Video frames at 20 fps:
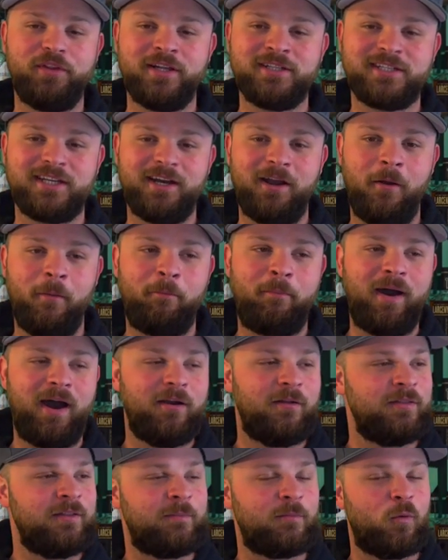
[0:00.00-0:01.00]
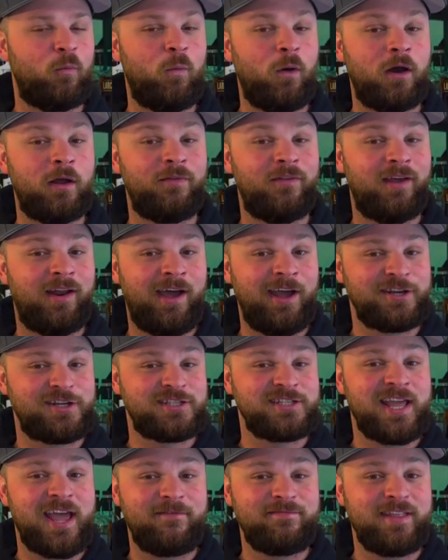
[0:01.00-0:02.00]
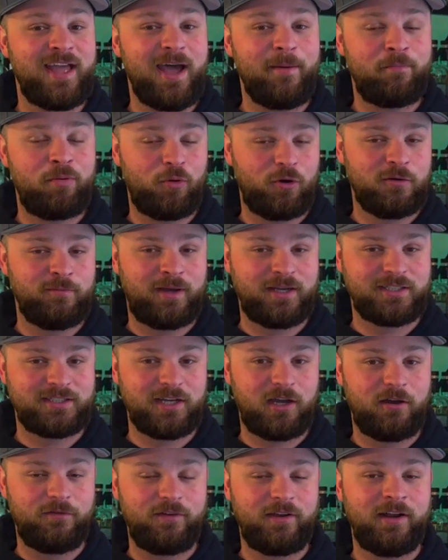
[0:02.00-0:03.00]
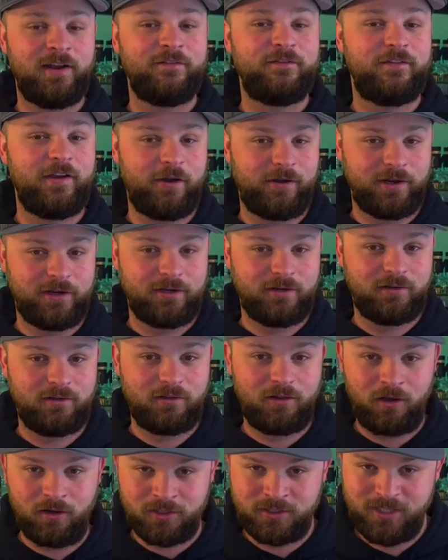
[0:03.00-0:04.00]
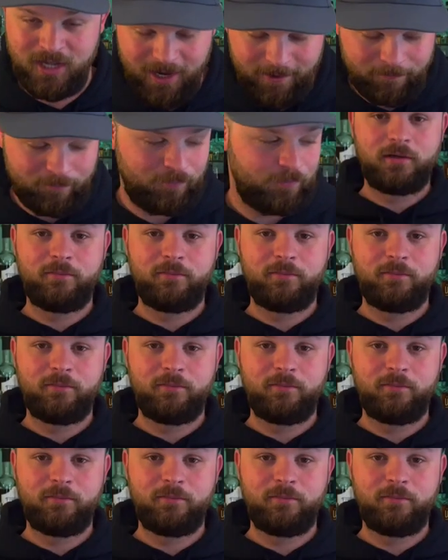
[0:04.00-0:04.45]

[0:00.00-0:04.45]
let's get into bottle number one that I just have not poured myself in a very long time.